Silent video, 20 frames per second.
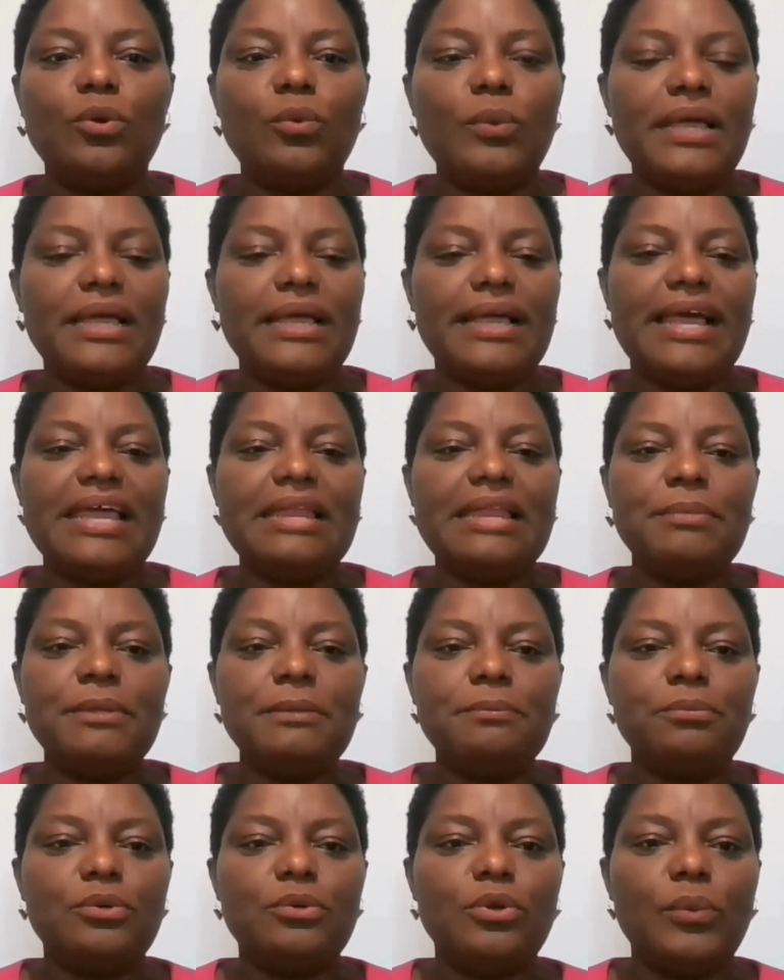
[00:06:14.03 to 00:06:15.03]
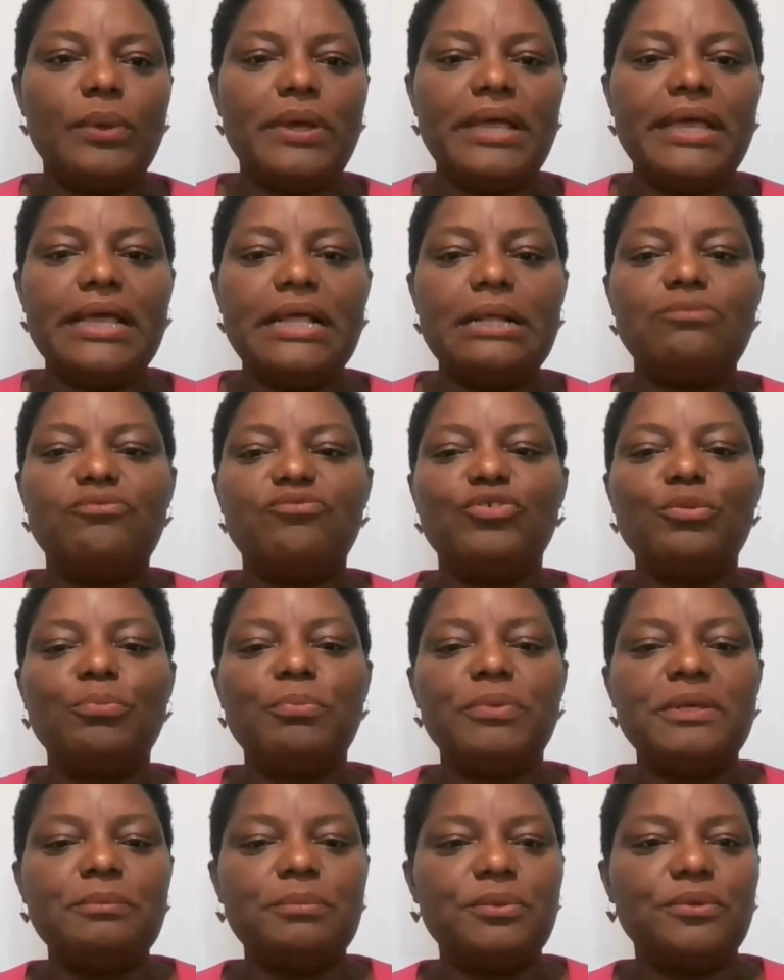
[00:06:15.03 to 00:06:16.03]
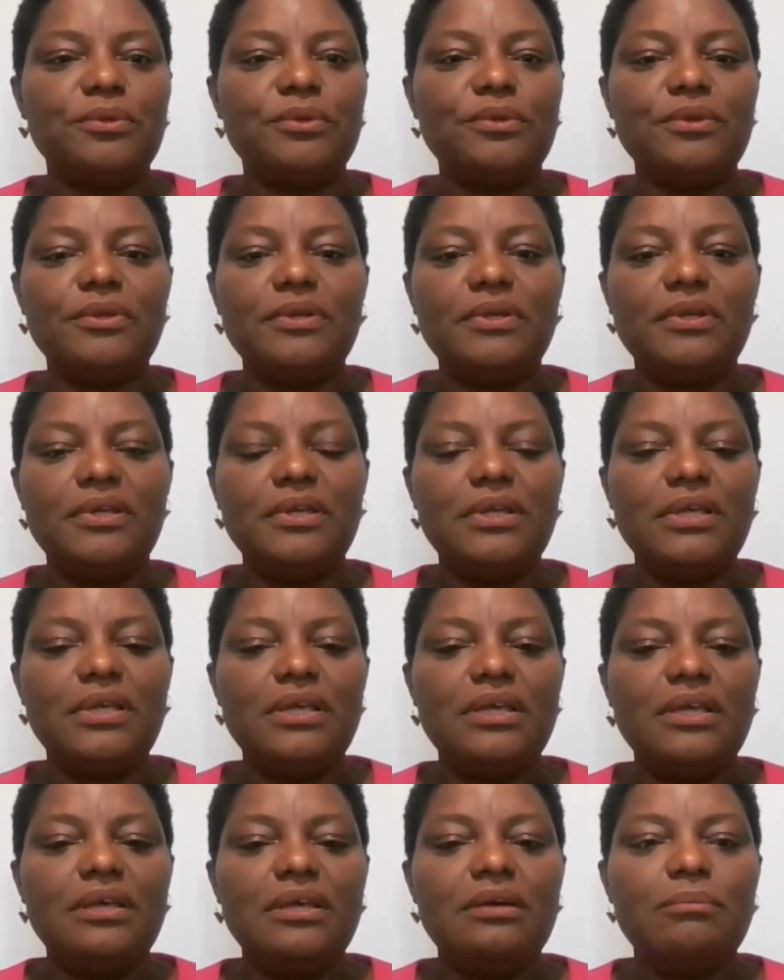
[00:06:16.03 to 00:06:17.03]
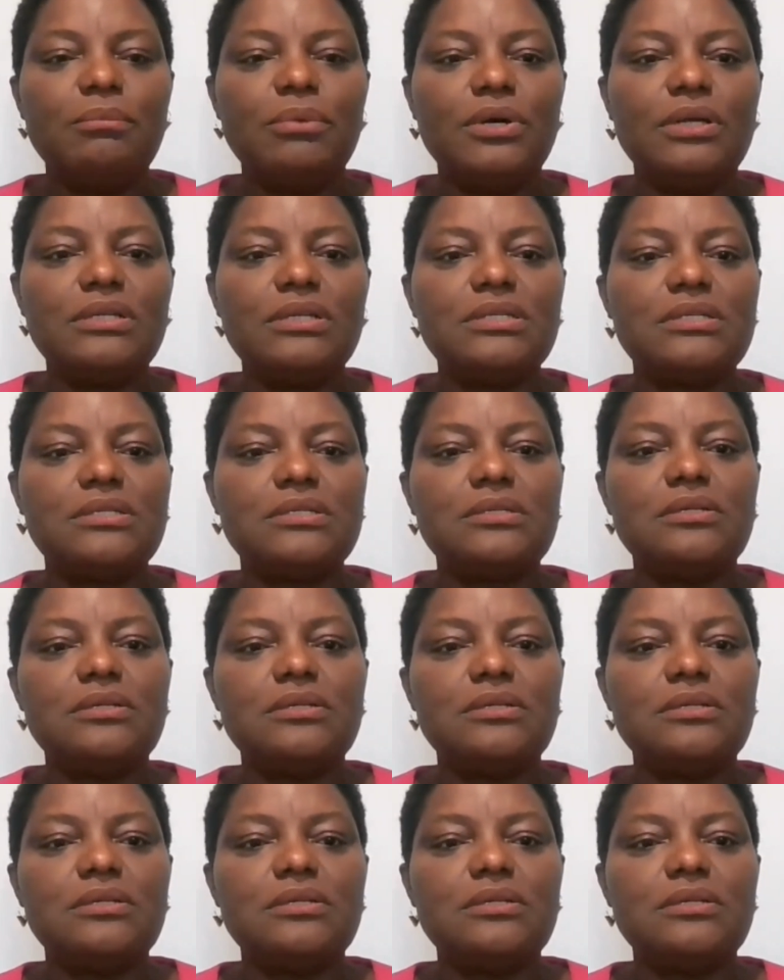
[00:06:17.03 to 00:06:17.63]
we're kind people, we're helpful people. But,